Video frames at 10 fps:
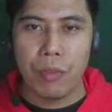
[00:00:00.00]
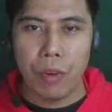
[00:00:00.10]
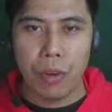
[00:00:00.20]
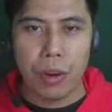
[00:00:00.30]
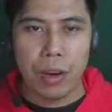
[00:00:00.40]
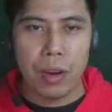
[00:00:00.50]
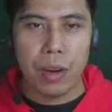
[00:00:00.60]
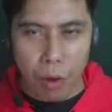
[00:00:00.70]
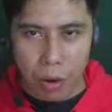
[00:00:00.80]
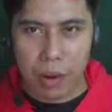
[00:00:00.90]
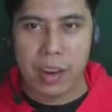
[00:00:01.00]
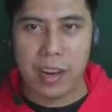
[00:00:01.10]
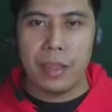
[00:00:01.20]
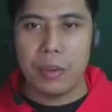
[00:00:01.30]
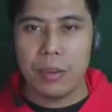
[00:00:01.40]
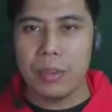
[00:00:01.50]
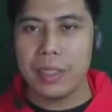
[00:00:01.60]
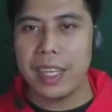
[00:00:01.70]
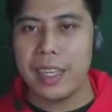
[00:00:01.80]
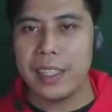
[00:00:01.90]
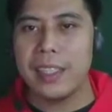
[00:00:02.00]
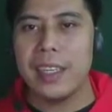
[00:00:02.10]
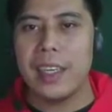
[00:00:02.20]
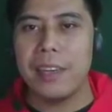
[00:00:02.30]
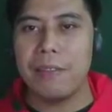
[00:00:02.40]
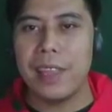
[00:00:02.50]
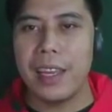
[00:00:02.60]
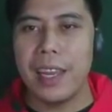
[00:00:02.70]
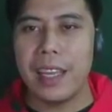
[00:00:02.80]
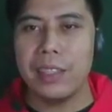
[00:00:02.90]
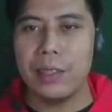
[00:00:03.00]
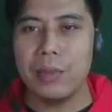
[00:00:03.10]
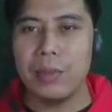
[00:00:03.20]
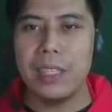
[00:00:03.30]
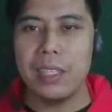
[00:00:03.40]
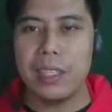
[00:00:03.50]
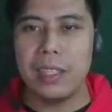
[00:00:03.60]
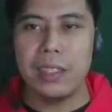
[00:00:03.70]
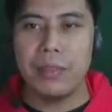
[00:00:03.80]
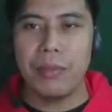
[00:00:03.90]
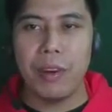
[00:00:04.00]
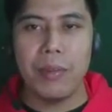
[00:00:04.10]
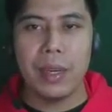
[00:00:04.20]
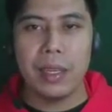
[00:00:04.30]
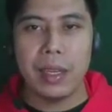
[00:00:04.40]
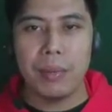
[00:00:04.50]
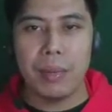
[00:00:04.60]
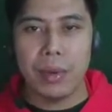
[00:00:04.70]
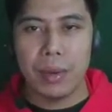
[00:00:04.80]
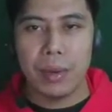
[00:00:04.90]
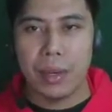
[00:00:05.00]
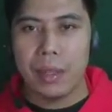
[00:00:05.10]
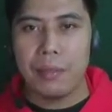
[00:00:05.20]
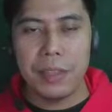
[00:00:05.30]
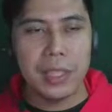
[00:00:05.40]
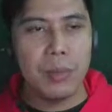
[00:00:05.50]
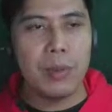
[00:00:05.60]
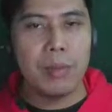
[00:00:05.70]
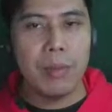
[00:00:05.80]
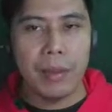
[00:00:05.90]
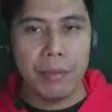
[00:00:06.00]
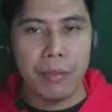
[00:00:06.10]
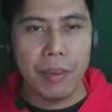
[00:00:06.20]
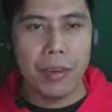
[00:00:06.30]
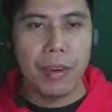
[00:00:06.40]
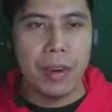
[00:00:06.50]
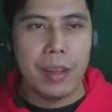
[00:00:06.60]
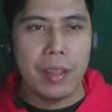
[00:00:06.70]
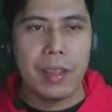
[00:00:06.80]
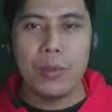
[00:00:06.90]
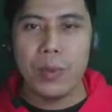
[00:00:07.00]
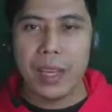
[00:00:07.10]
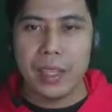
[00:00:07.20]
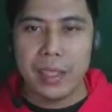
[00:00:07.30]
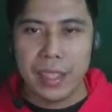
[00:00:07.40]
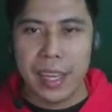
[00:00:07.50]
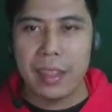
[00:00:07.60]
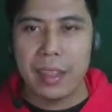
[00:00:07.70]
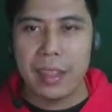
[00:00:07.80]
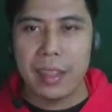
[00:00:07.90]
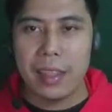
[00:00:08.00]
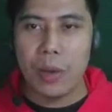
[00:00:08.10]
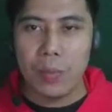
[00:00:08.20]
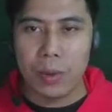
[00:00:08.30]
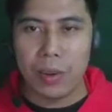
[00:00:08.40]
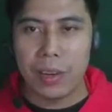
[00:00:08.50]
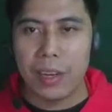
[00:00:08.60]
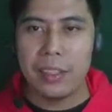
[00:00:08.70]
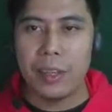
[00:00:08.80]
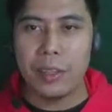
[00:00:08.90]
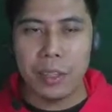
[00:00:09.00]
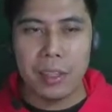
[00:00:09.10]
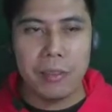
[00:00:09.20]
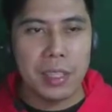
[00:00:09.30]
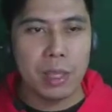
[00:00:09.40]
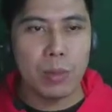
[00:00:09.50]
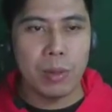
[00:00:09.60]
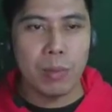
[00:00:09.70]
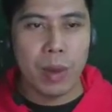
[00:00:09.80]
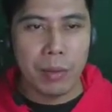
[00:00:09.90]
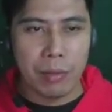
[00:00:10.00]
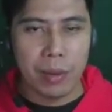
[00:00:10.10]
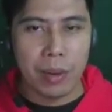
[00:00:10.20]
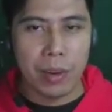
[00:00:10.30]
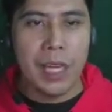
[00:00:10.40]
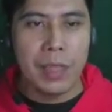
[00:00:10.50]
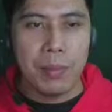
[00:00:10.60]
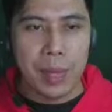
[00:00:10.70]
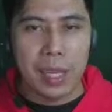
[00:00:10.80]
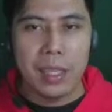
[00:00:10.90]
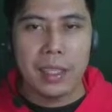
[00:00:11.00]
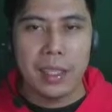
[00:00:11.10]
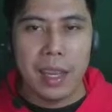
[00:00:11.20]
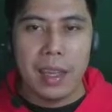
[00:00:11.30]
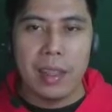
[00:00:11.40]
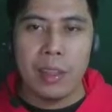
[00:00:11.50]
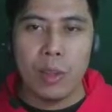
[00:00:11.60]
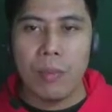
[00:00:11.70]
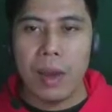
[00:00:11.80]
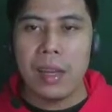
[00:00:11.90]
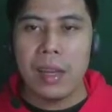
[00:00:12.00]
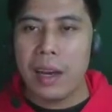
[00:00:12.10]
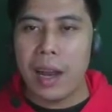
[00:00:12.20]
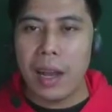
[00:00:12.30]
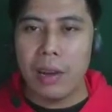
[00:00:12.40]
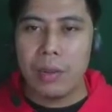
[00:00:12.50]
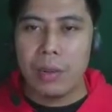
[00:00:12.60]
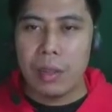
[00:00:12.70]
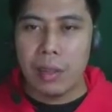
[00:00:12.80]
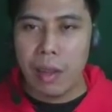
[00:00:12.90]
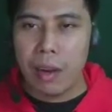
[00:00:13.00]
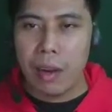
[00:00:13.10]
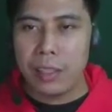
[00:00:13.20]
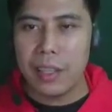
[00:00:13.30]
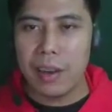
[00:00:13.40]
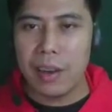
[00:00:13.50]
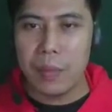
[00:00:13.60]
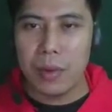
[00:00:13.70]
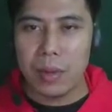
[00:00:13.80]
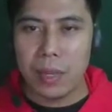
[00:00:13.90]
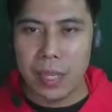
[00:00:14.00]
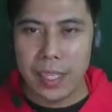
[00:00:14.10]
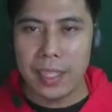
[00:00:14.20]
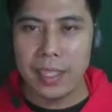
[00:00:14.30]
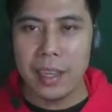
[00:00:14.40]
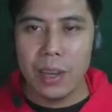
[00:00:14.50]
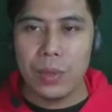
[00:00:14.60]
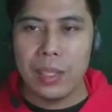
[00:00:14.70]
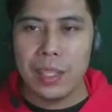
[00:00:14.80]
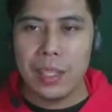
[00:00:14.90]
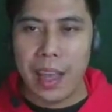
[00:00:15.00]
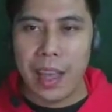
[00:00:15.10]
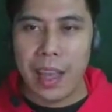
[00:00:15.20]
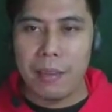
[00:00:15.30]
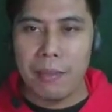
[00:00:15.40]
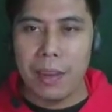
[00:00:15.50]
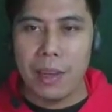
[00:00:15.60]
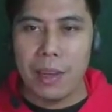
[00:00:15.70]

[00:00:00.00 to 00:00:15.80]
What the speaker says: for 4? The rule says if the last two digits form a number divisible by 4, then we can say that the number is also divisible by 4. It means that no matter how large the number is, we just have